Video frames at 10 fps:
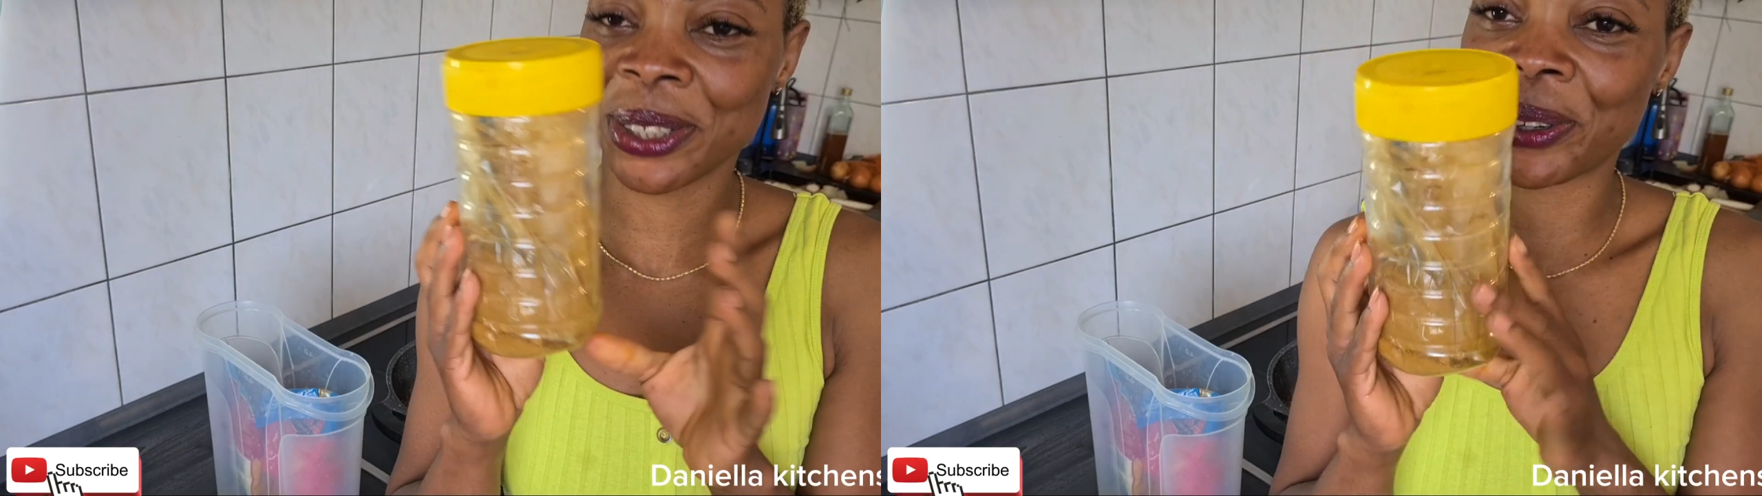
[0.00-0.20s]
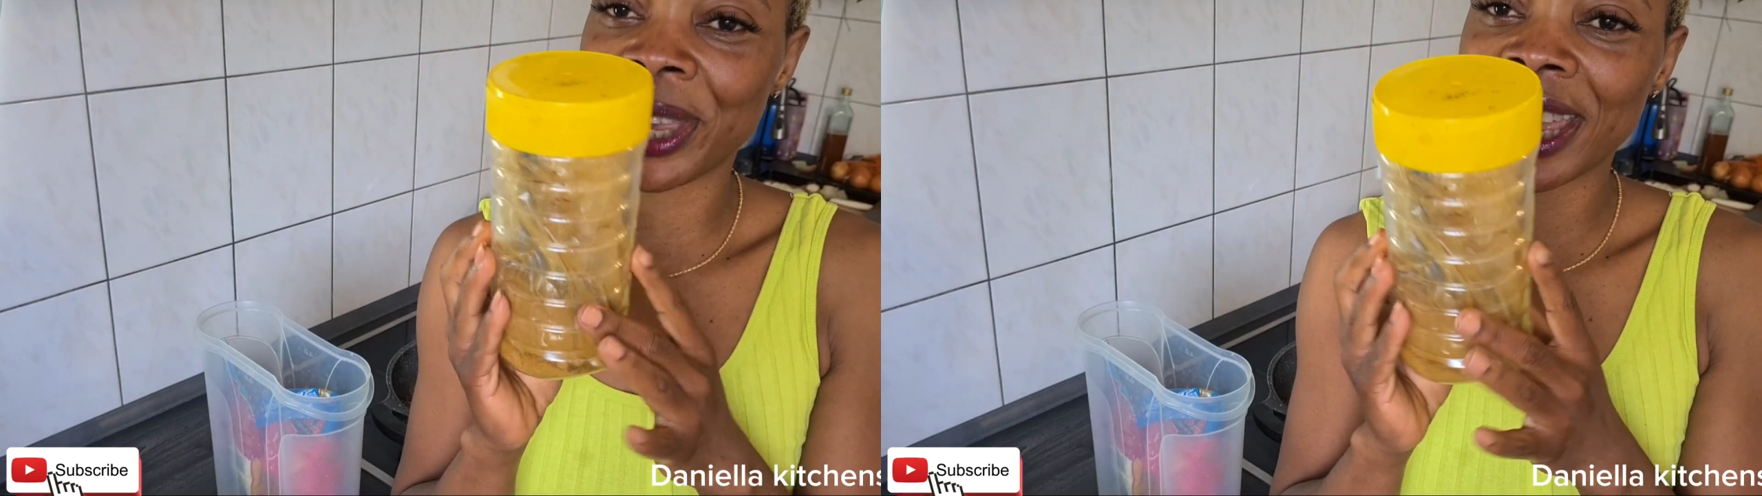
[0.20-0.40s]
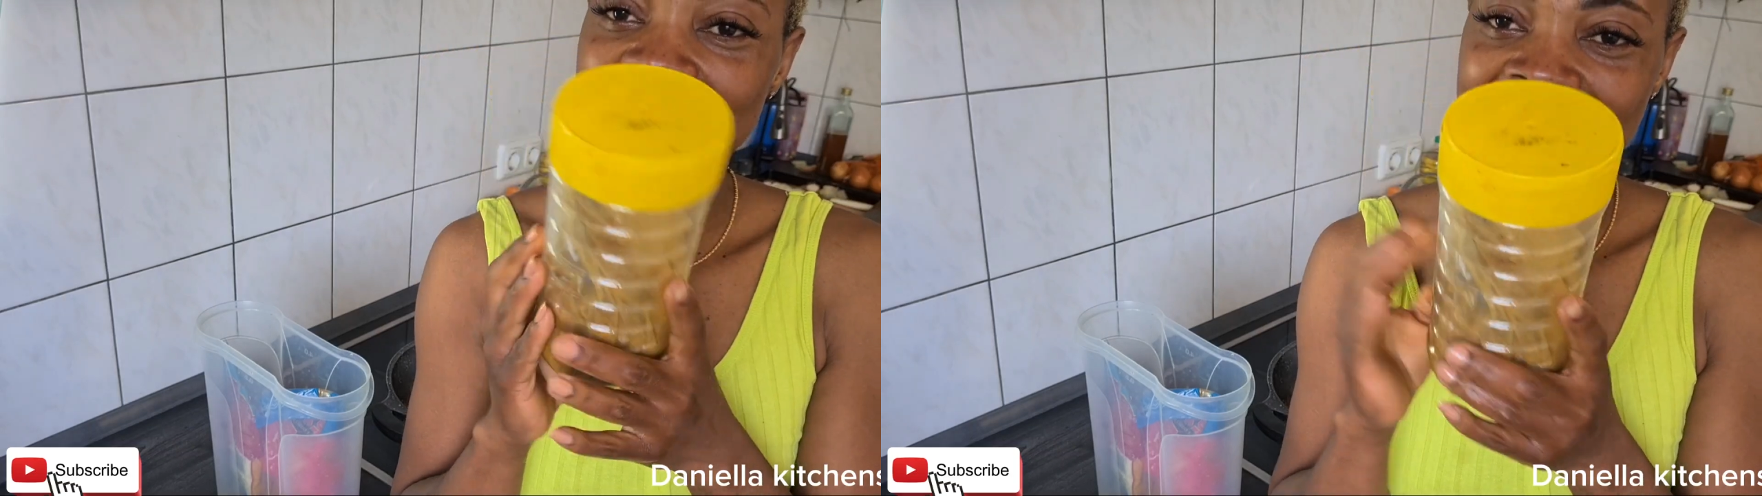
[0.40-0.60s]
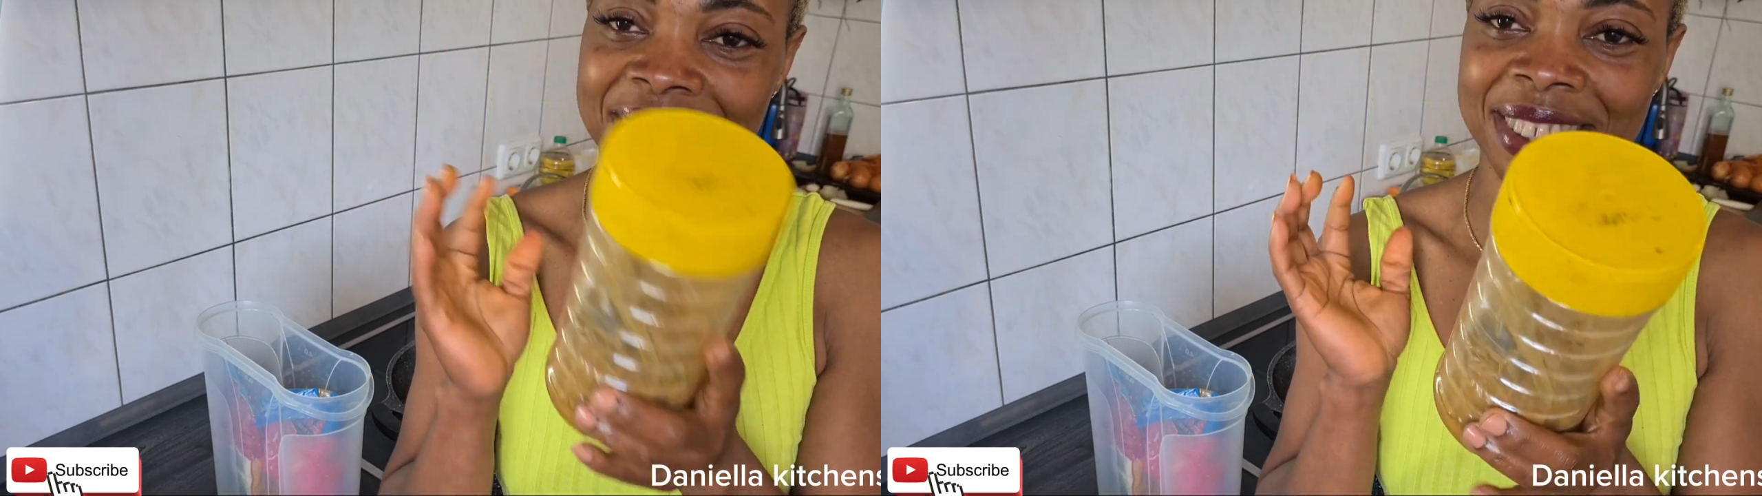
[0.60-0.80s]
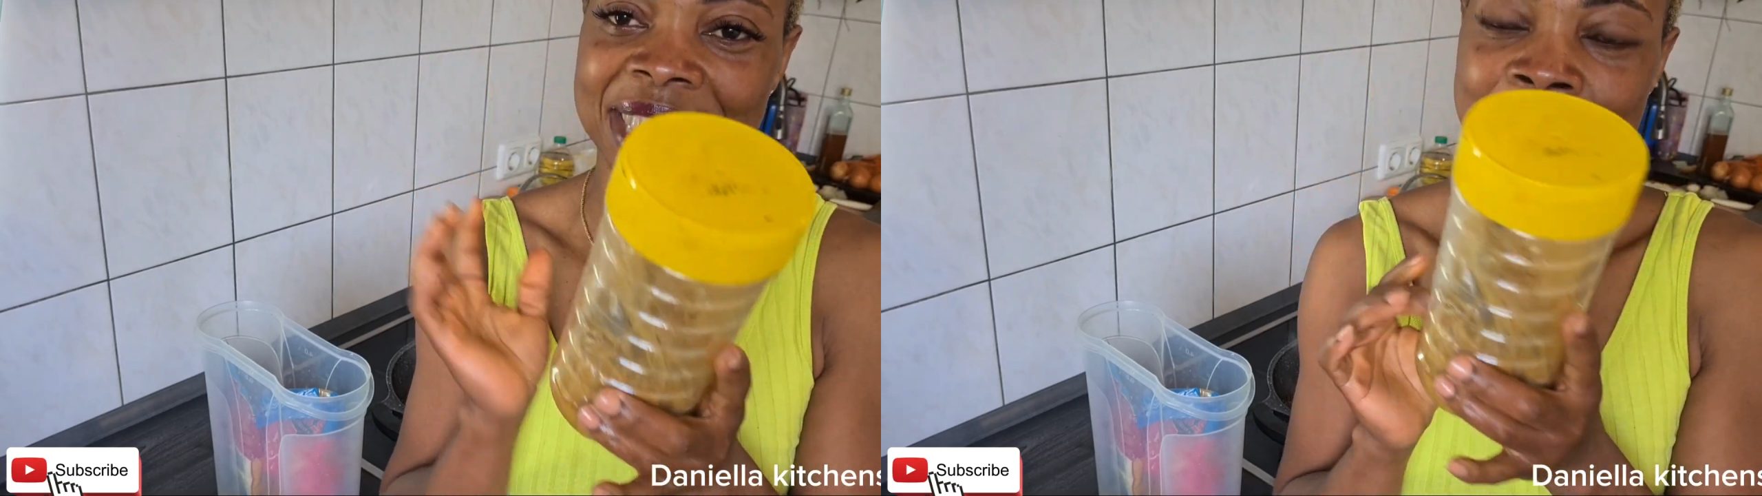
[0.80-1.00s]
Okay,
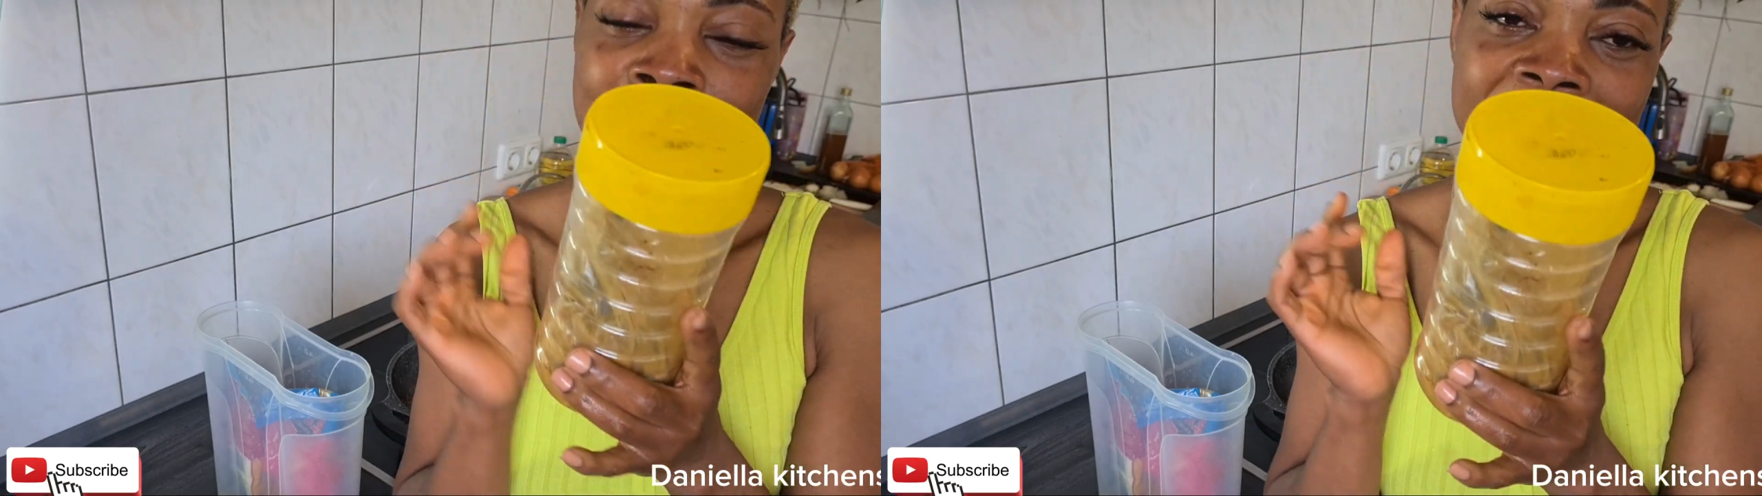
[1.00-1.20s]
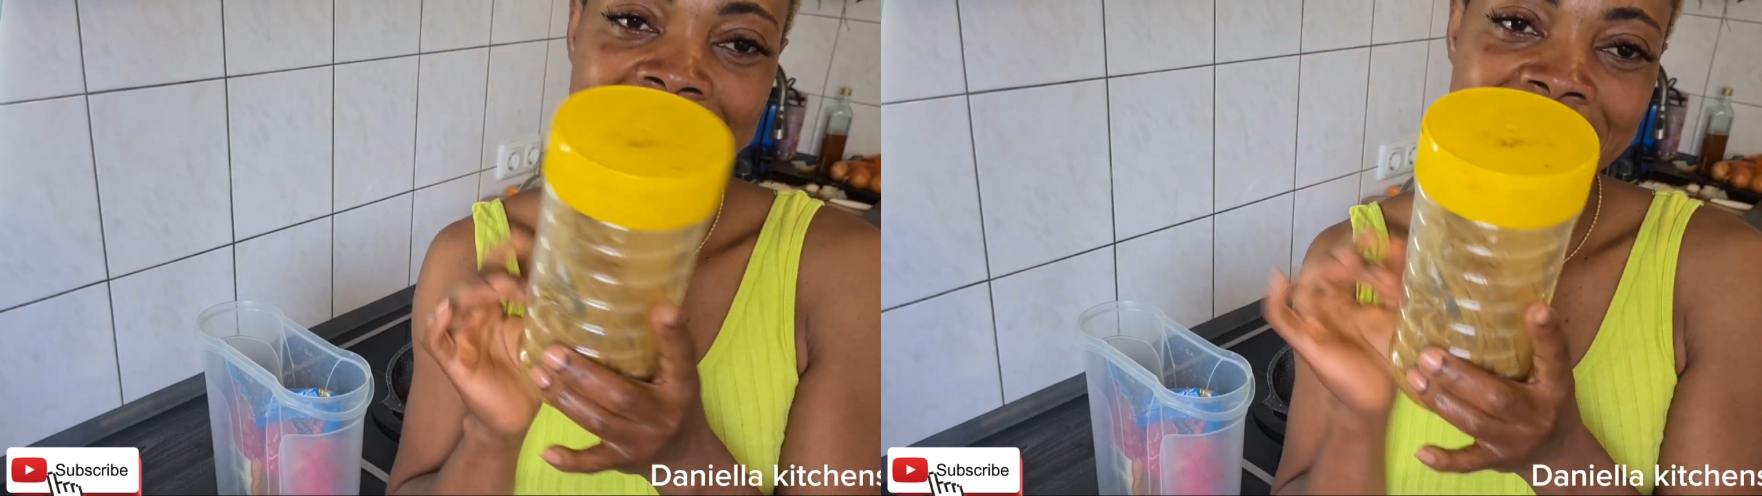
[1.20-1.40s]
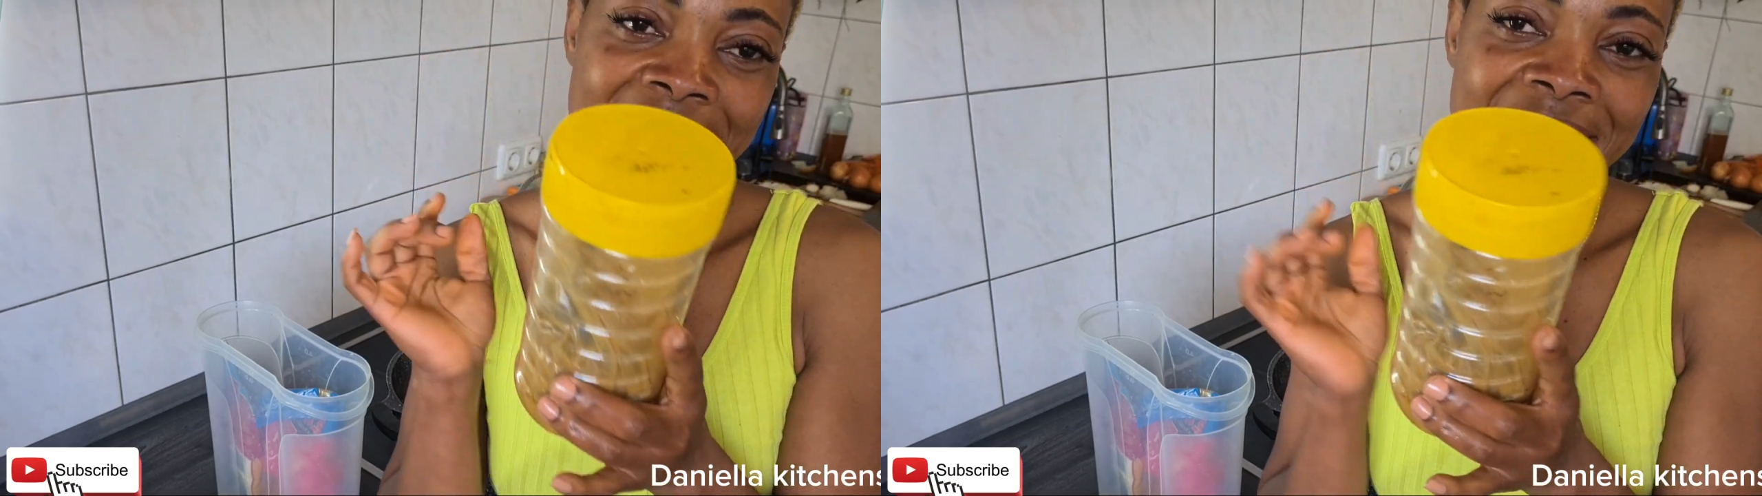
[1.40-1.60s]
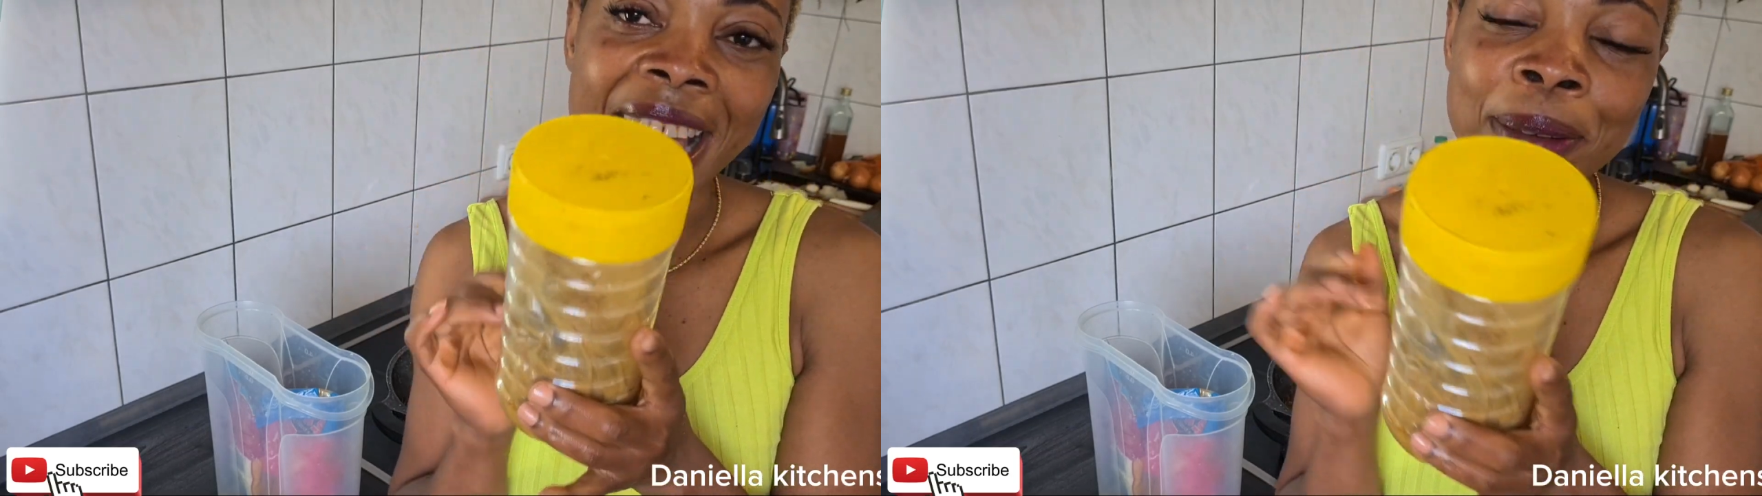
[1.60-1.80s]
this is spicy.